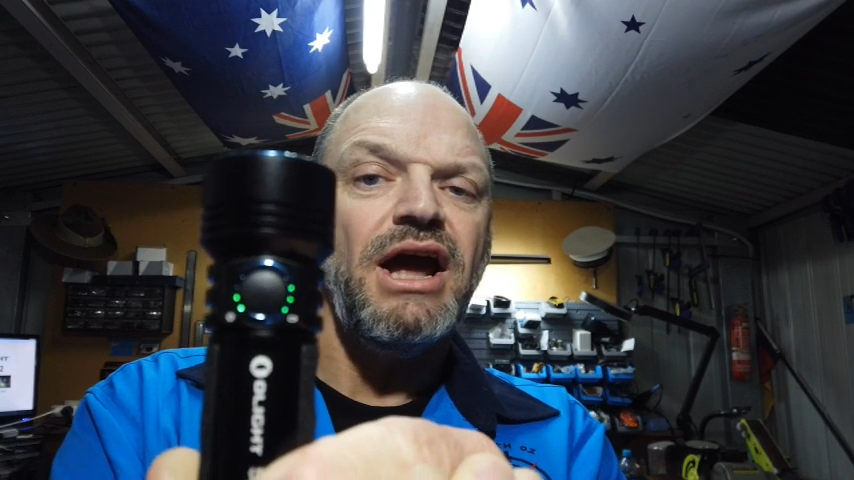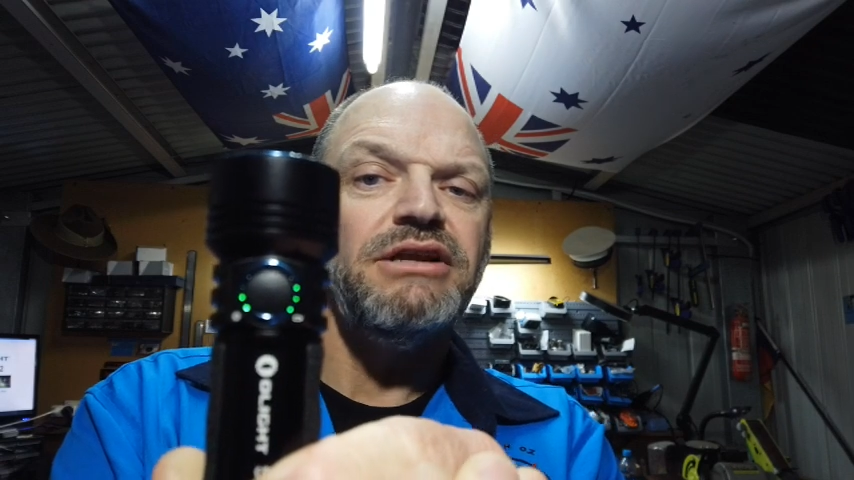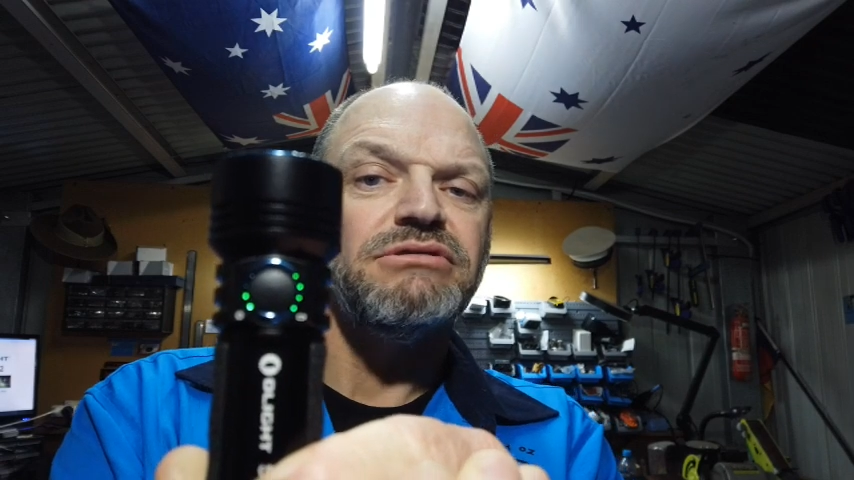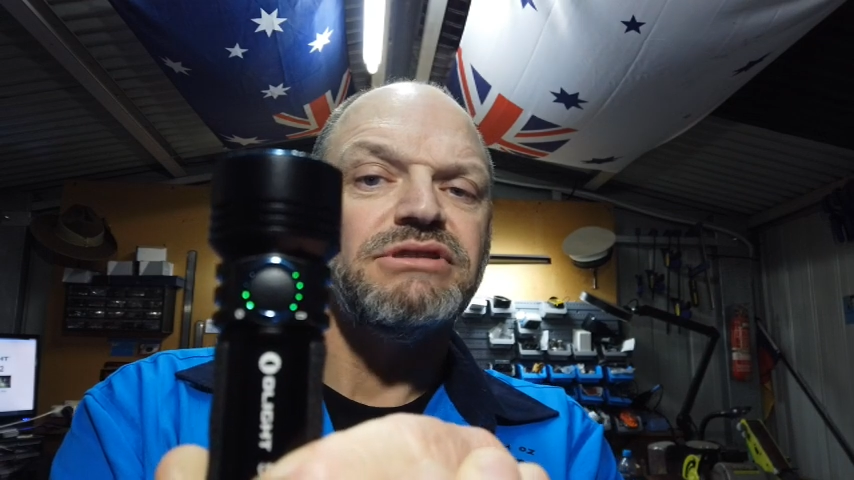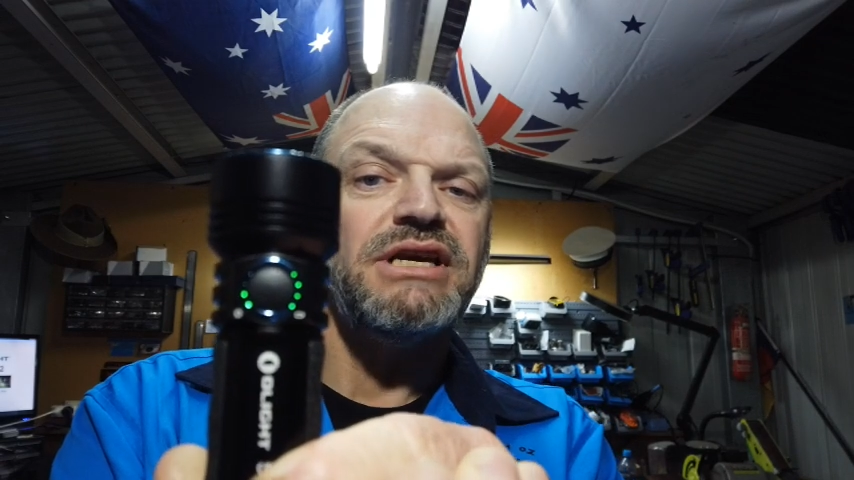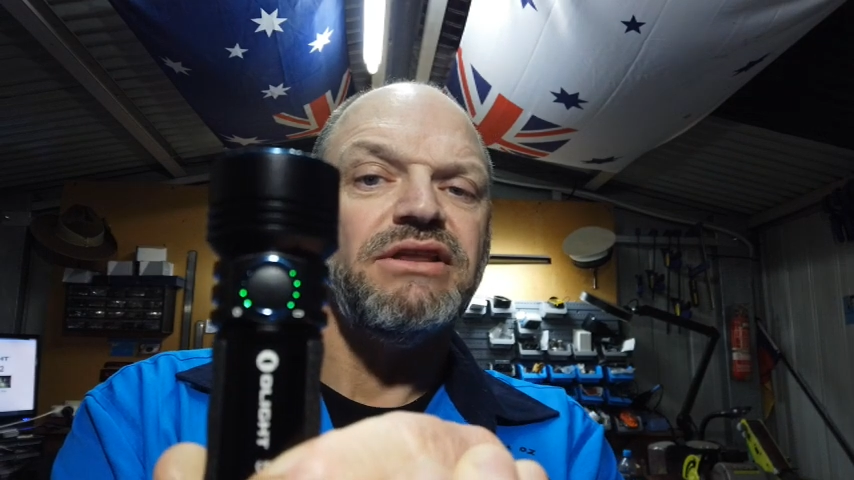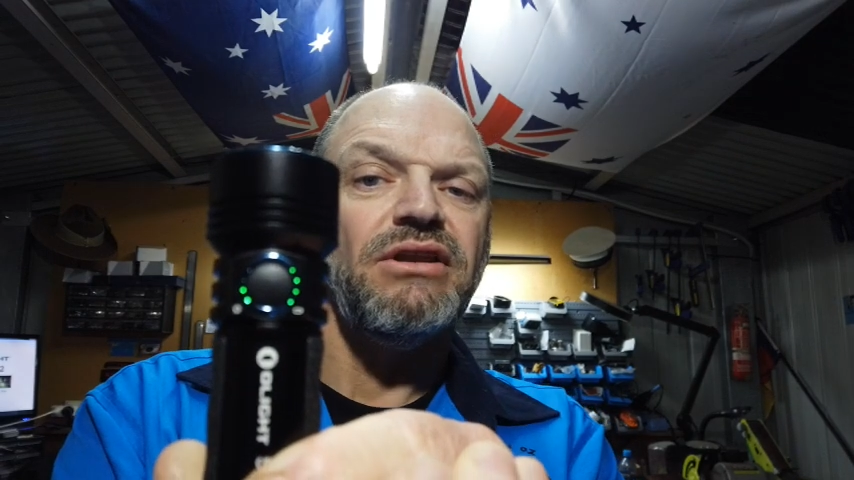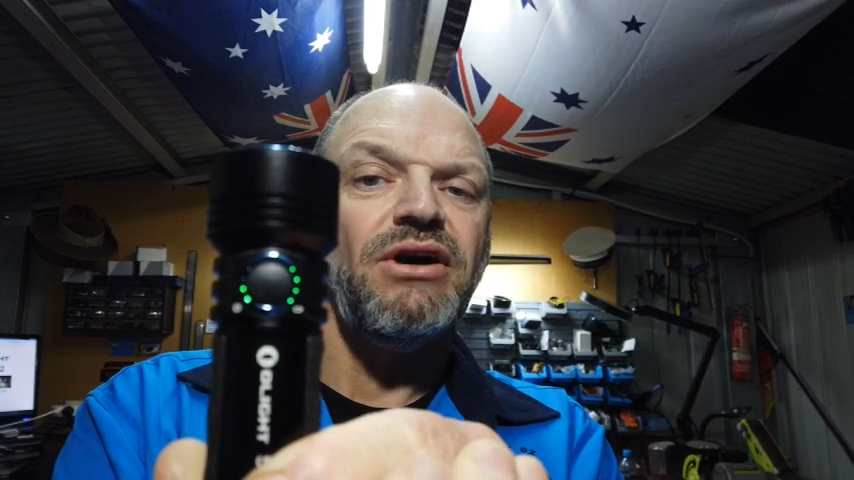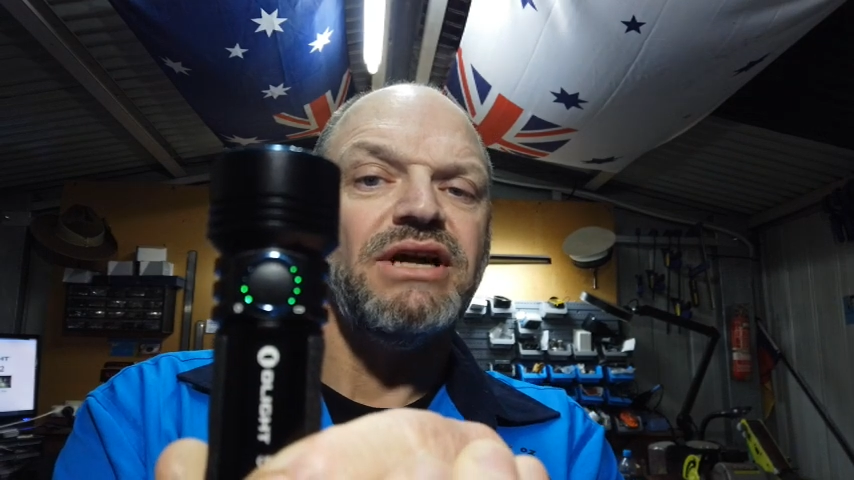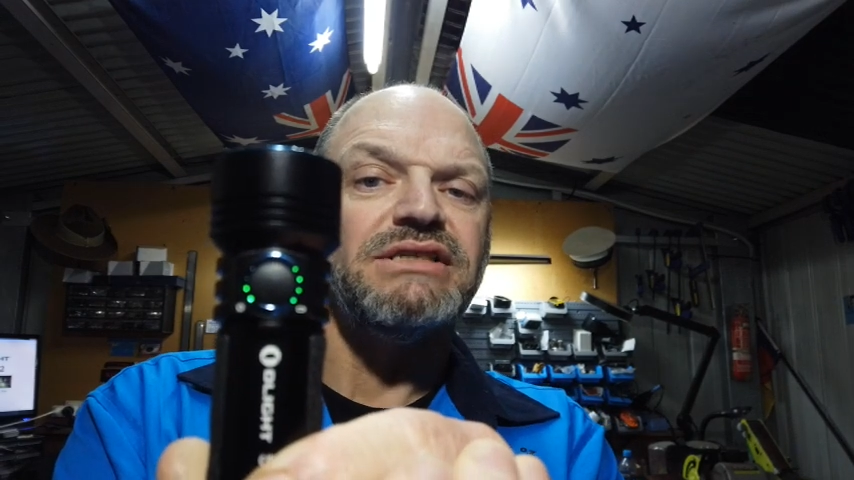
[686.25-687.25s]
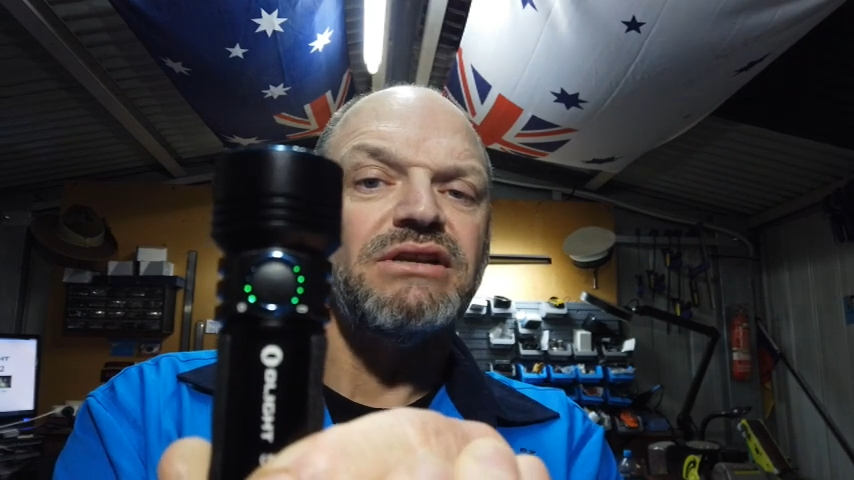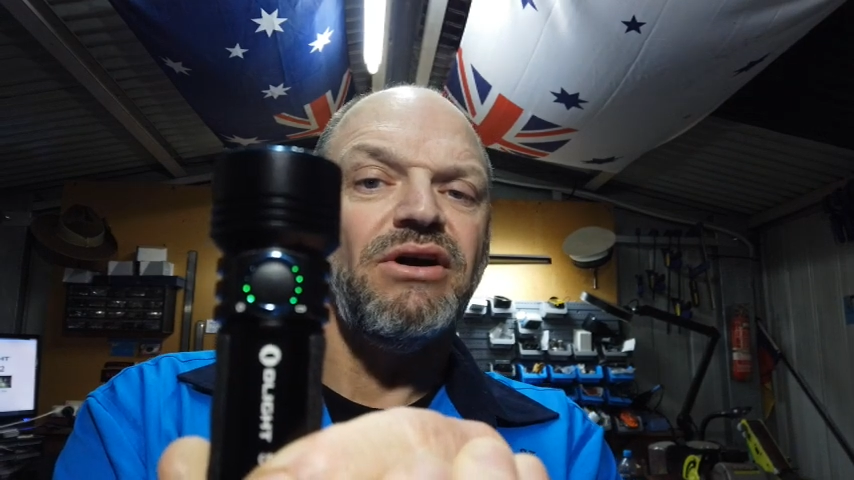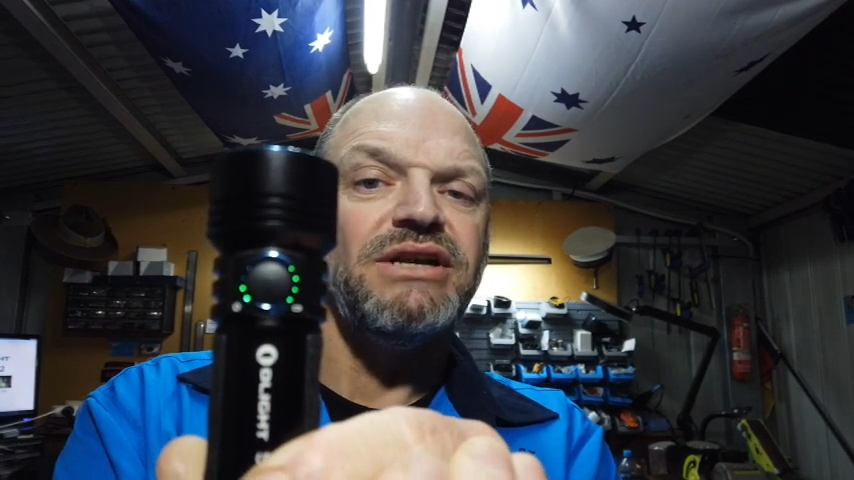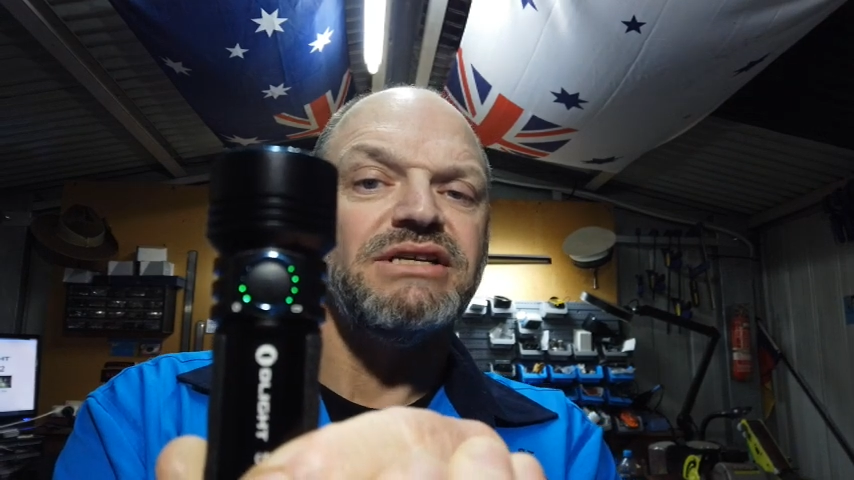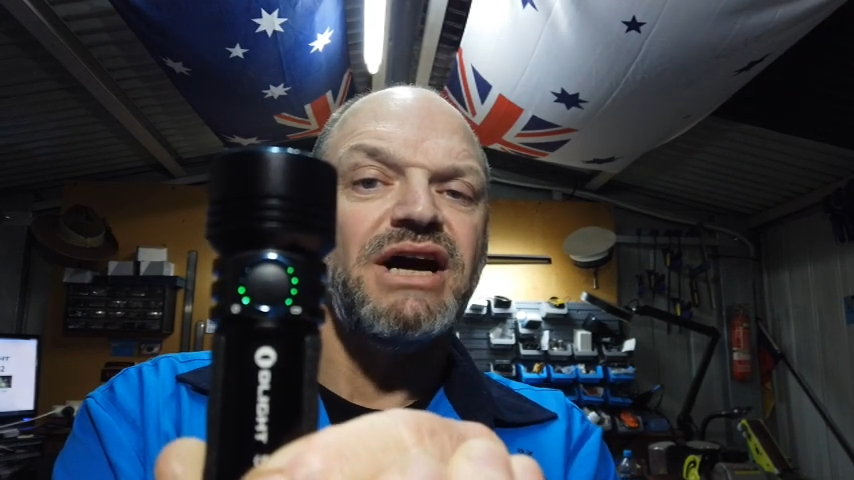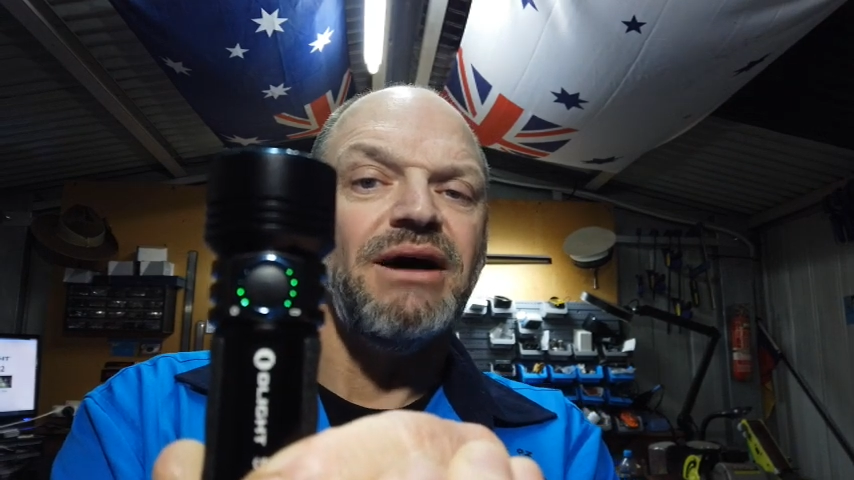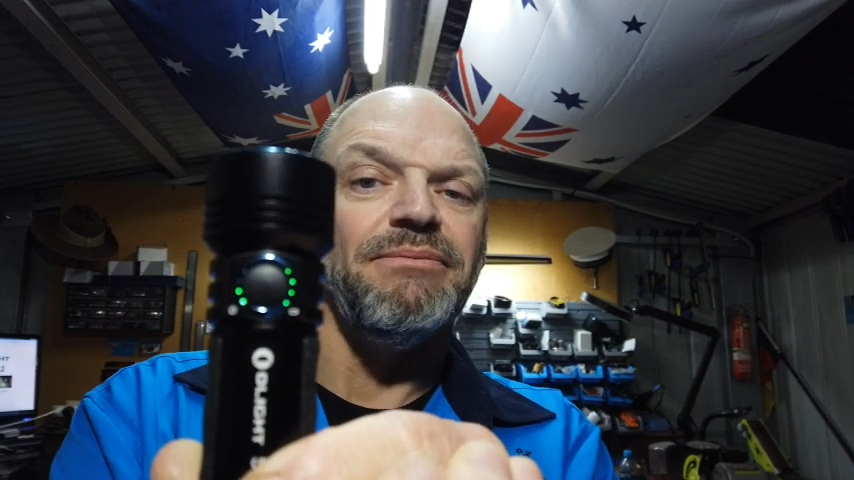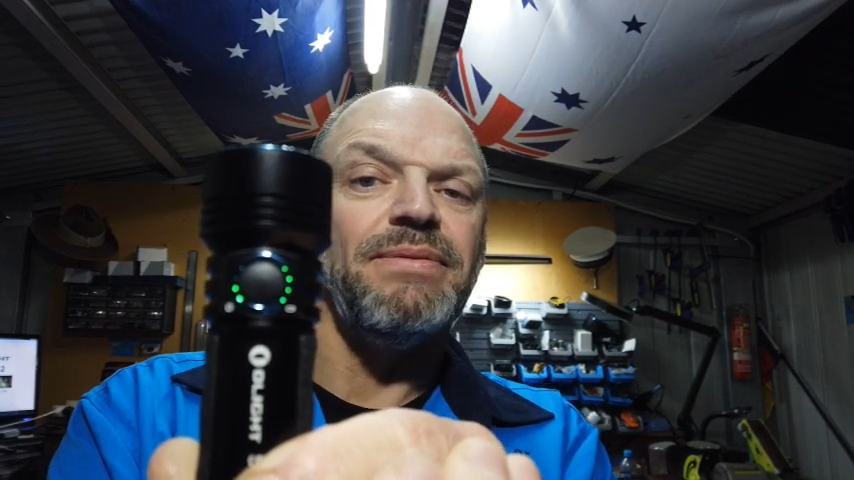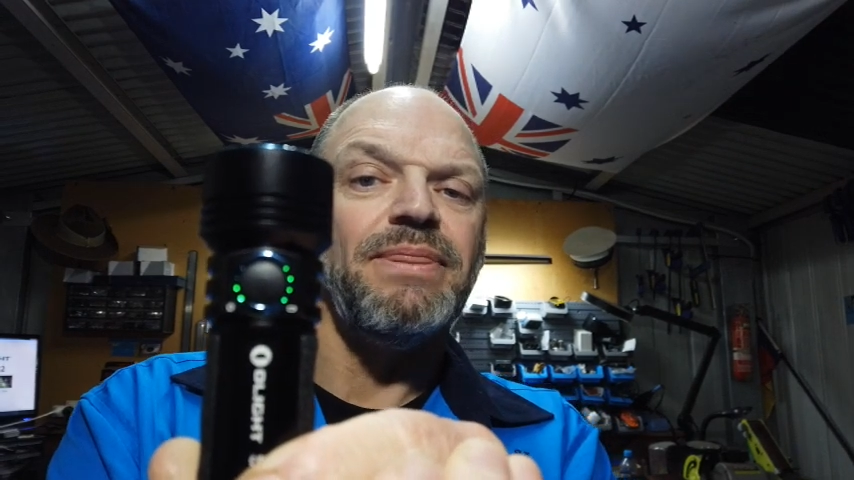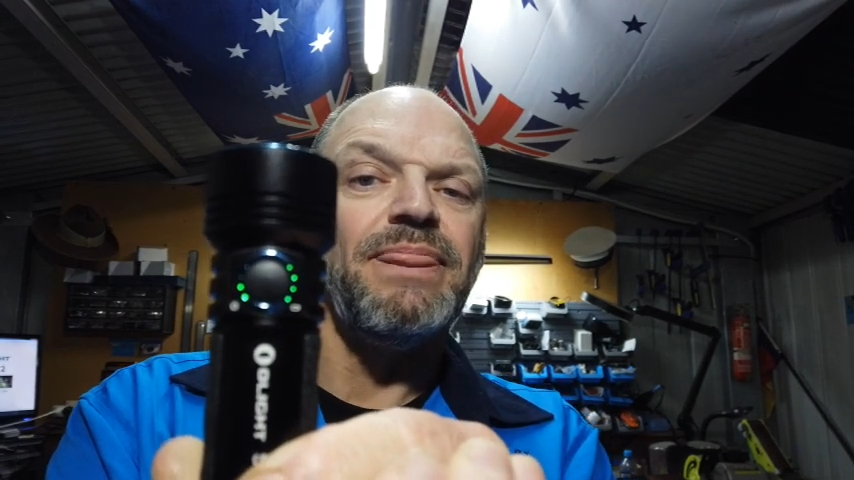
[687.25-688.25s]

and you'll see the lights light up.